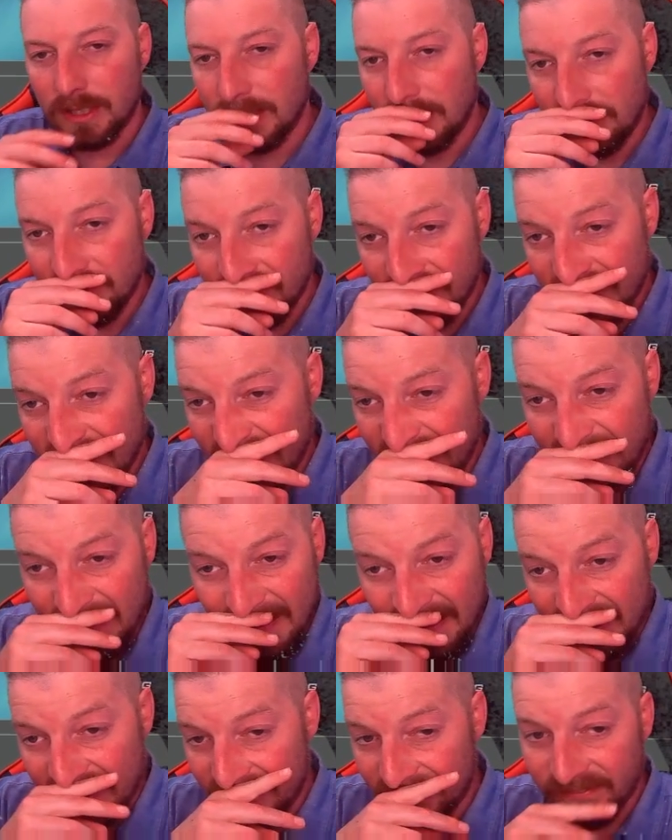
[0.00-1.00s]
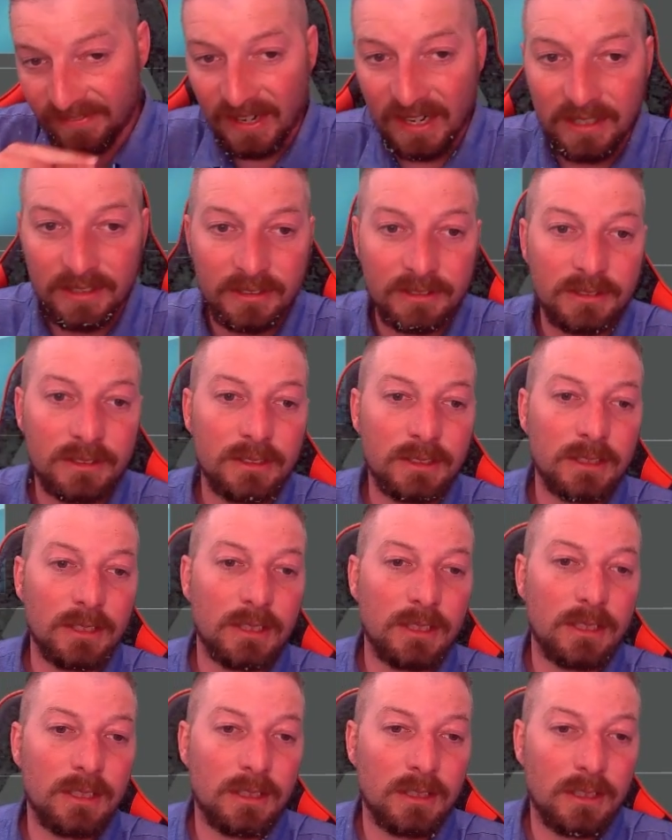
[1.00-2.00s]
out a file.
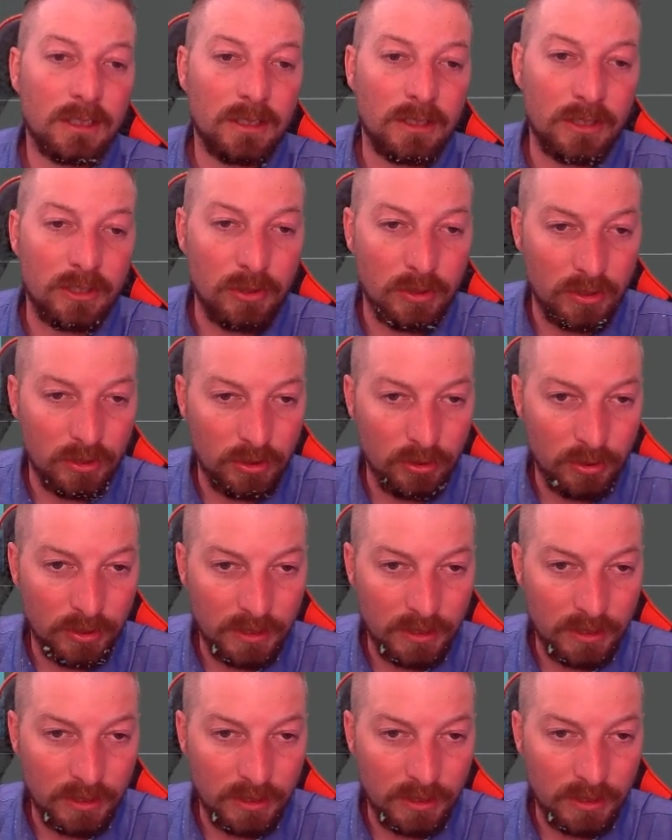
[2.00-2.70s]
You can do